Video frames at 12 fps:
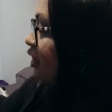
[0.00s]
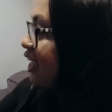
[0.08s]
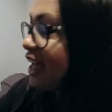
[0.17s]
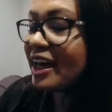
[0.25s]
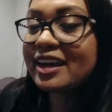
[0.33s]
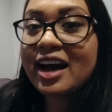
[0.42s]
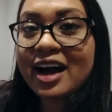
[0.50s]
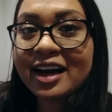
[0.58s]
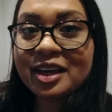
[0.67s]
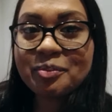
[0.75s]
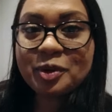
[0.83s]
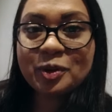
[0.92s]
plan,
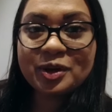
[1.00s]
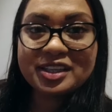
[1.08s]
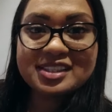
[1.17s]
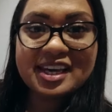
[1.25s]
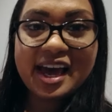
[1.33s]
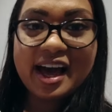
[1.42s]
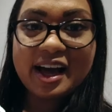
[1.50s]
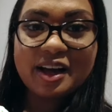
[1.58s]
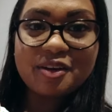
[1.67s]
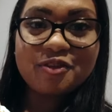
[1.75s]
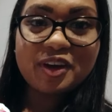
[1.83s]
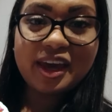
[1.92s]
I am going to
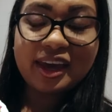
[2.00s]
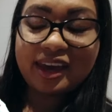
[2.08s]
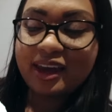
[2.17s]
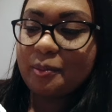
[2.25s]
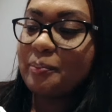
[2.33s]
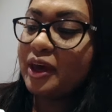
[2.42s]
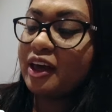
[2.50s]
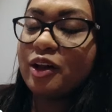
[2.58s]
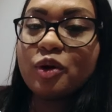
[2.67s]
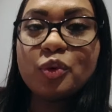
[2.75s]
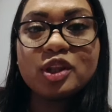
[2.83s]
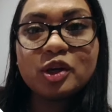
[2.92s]
have a
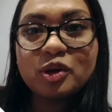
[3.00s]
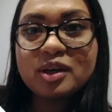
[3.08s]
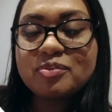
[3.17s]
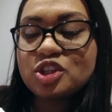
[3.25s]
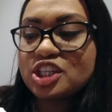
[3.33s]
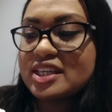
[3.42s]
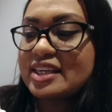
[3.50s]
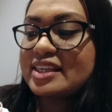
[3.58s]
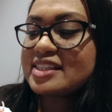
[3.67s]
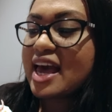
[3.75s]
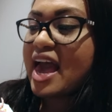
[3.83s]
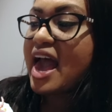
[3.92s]
bagel with cream
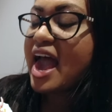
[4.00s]
cheese